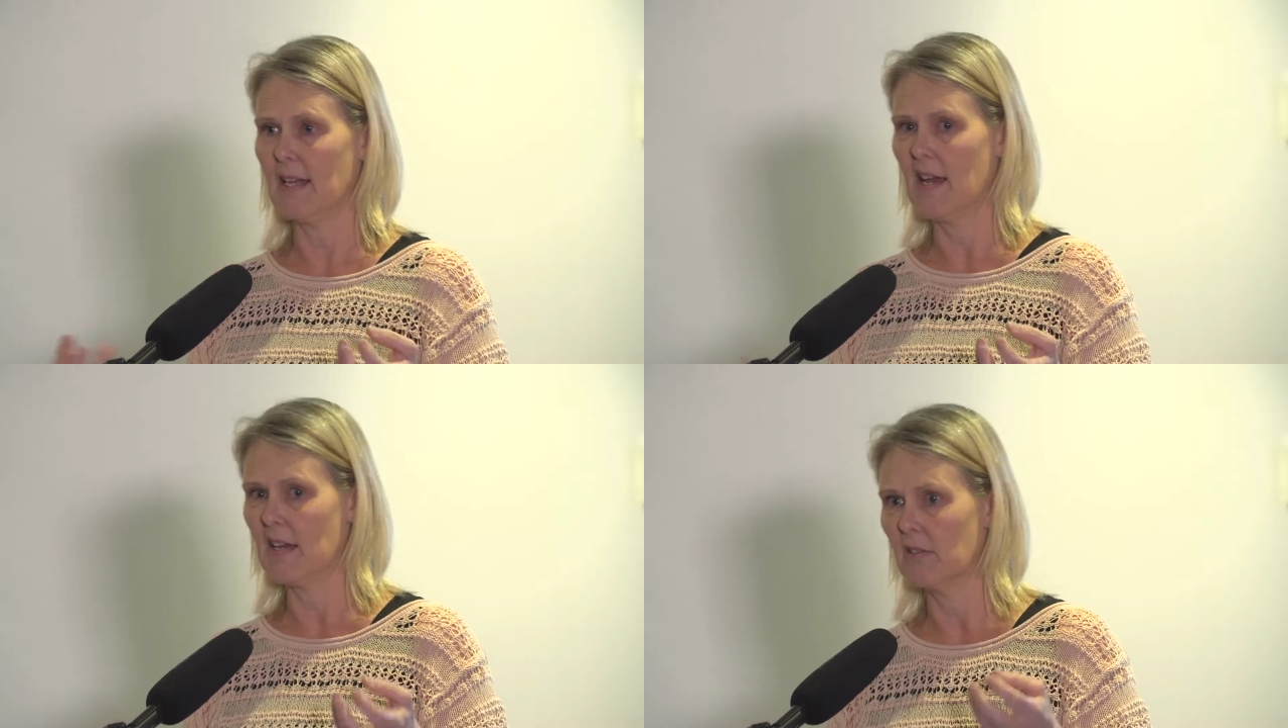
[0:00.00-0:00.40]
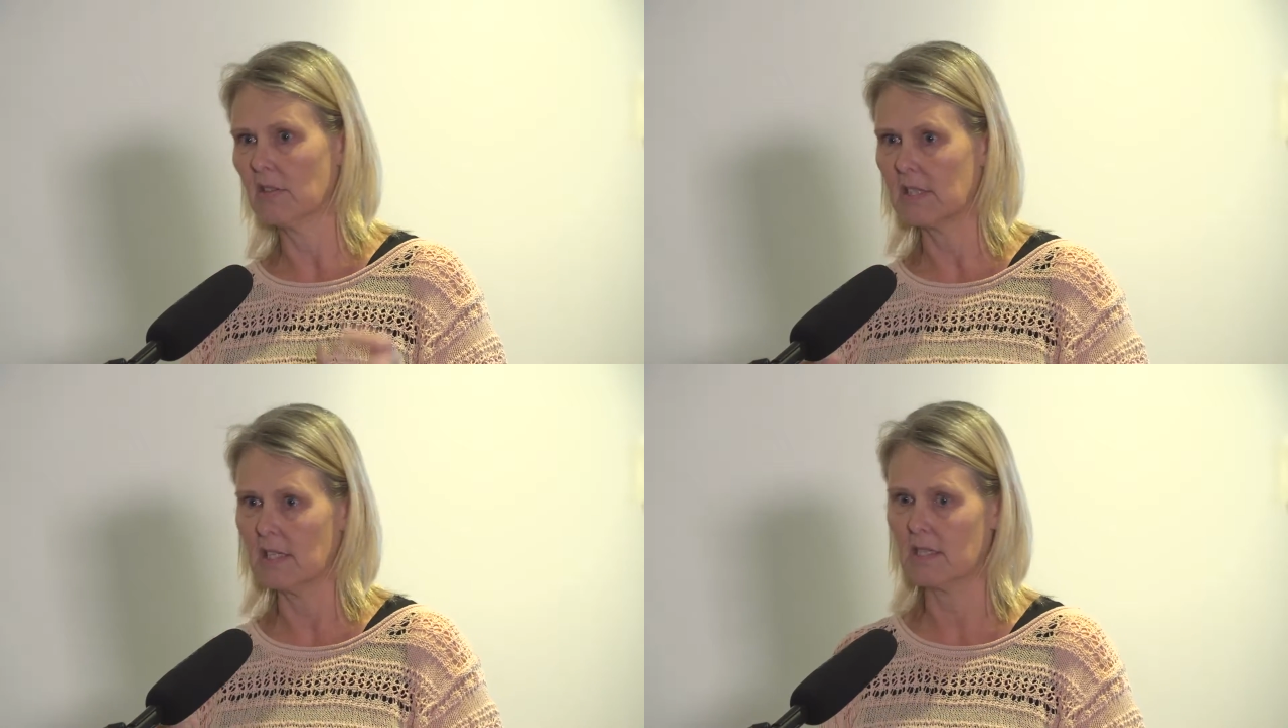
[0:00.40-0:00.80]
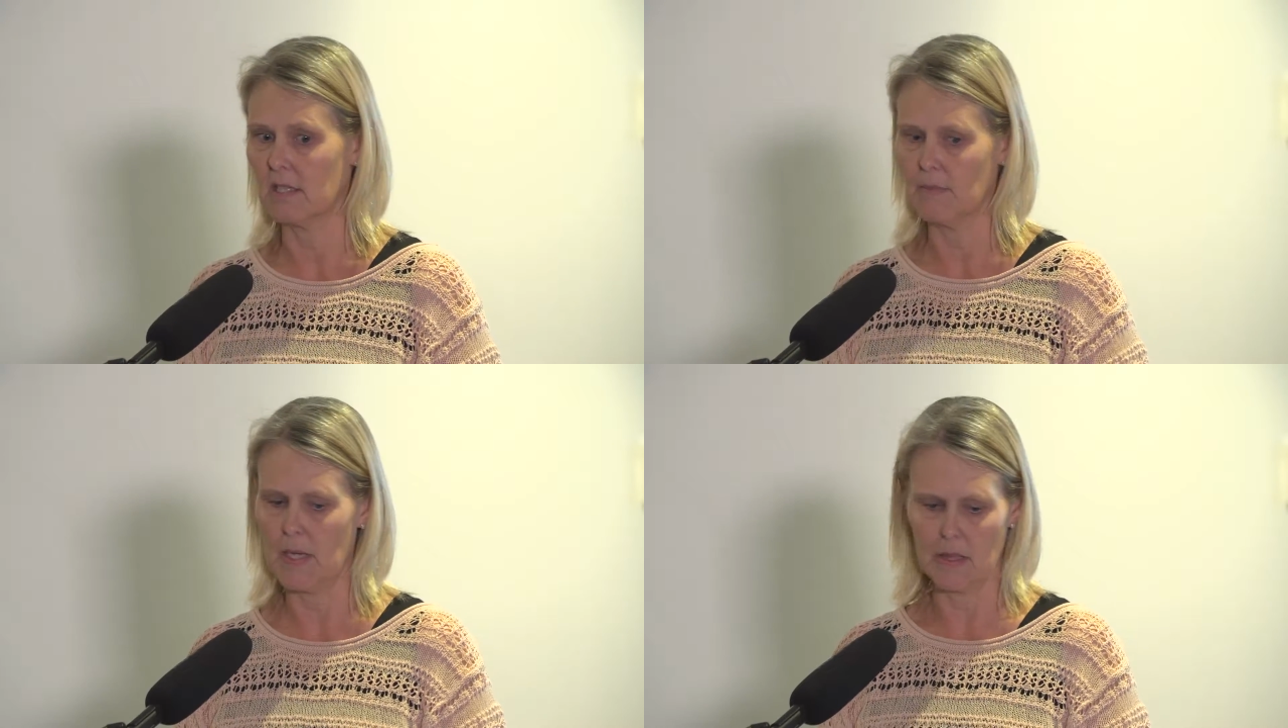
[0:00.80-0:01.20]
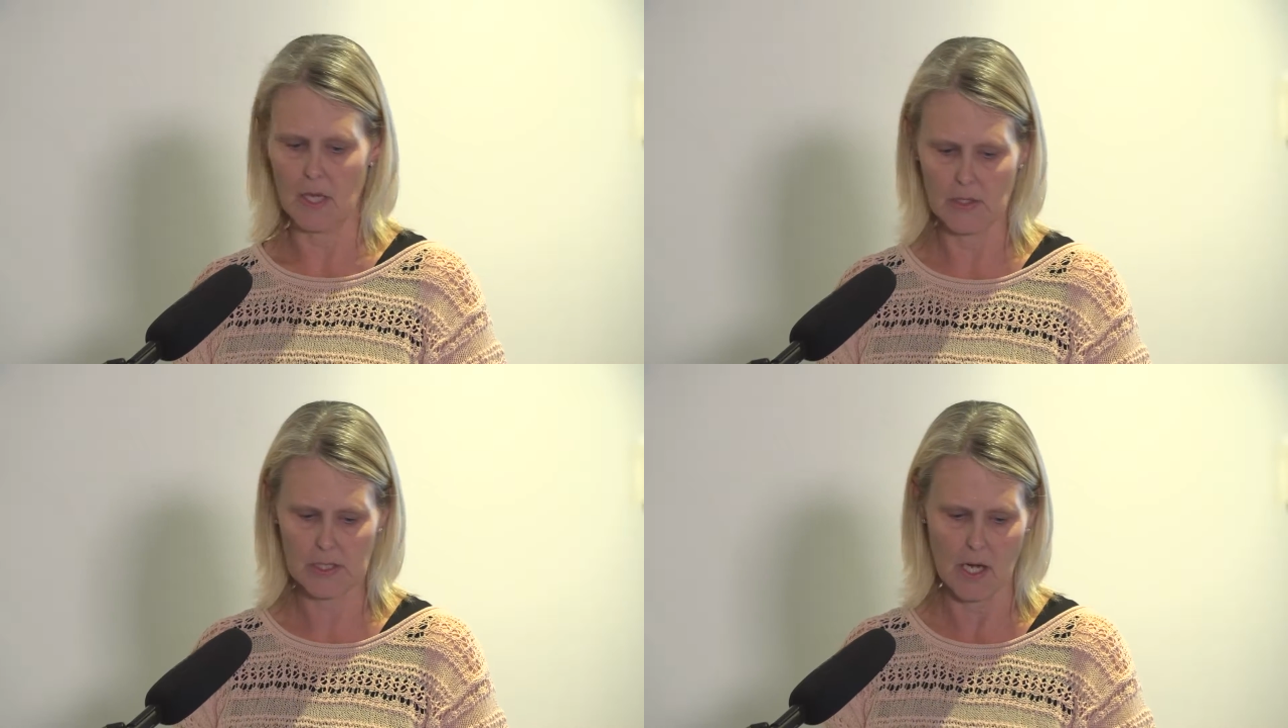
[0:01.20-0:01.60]
an adult system and
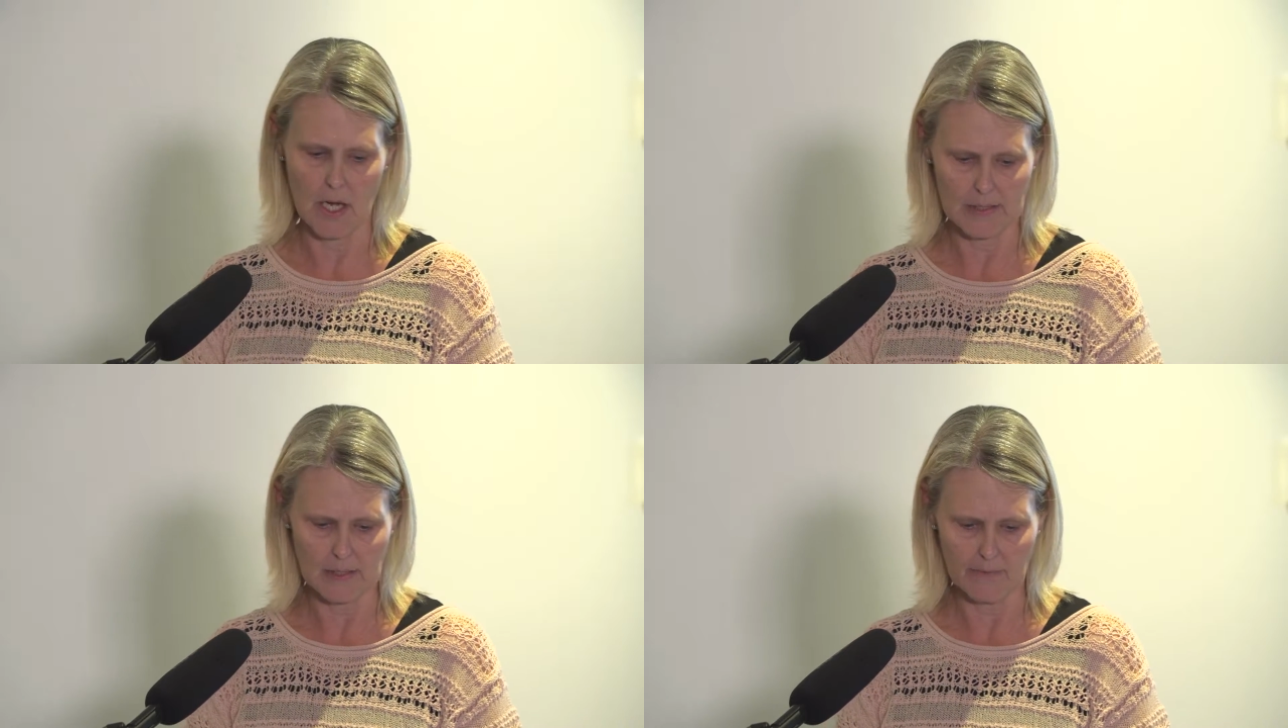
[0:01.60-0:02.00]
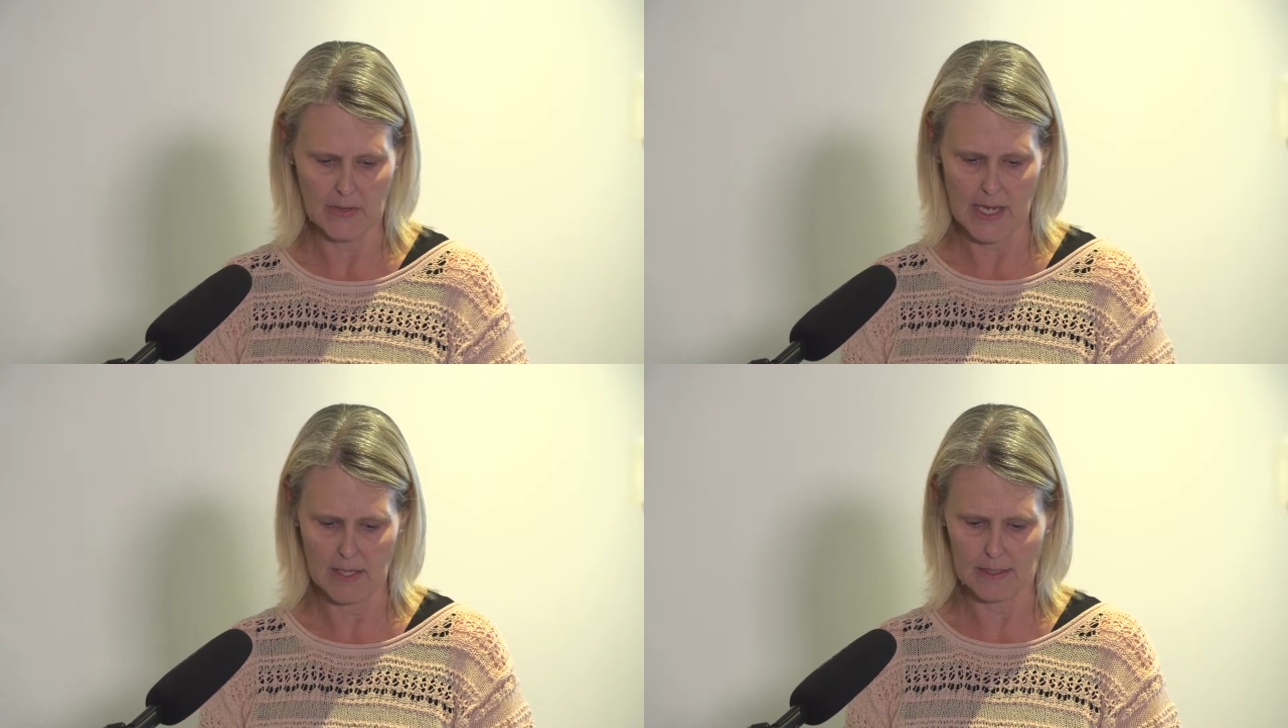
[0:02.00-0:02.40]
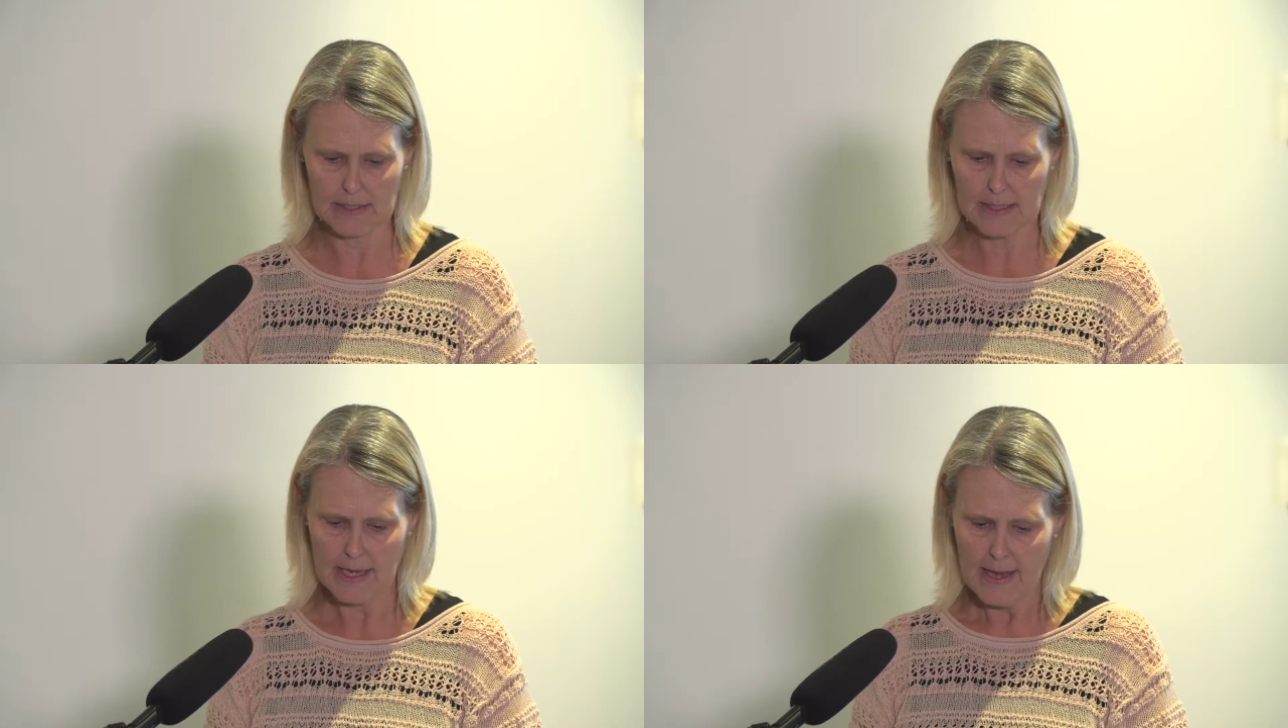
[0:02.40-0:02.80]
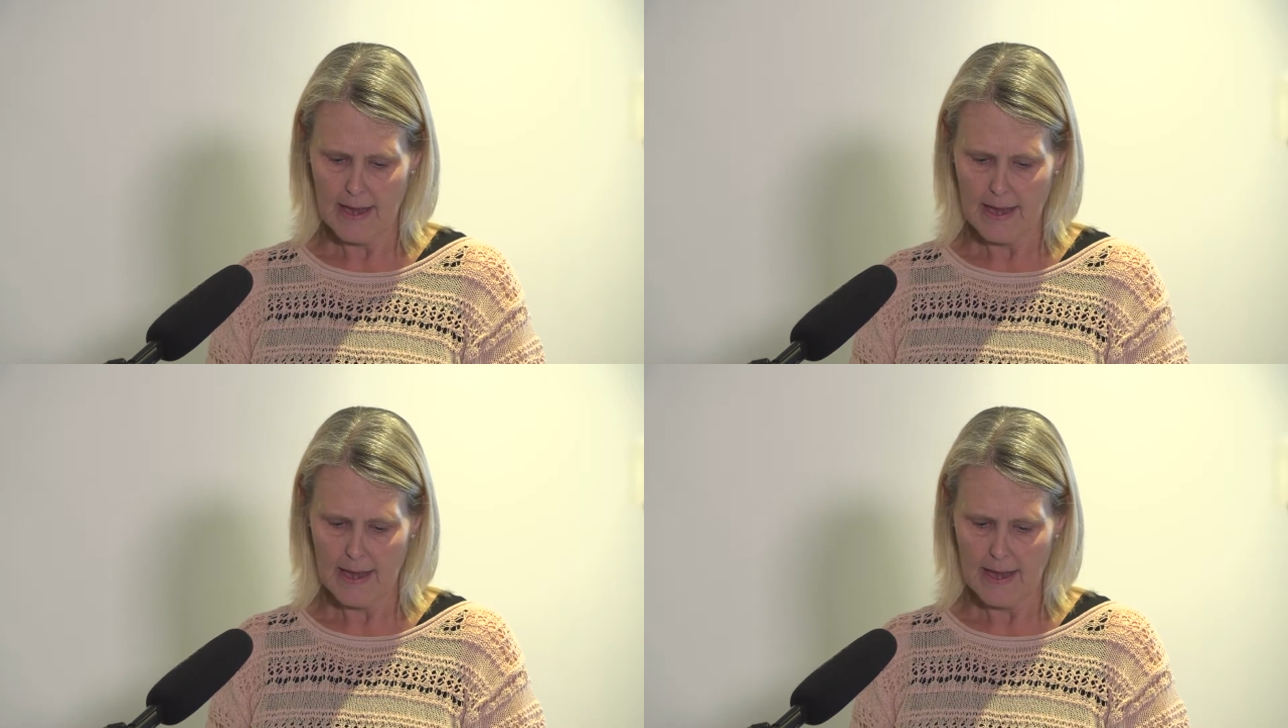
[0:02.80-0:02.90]
those kinds of things.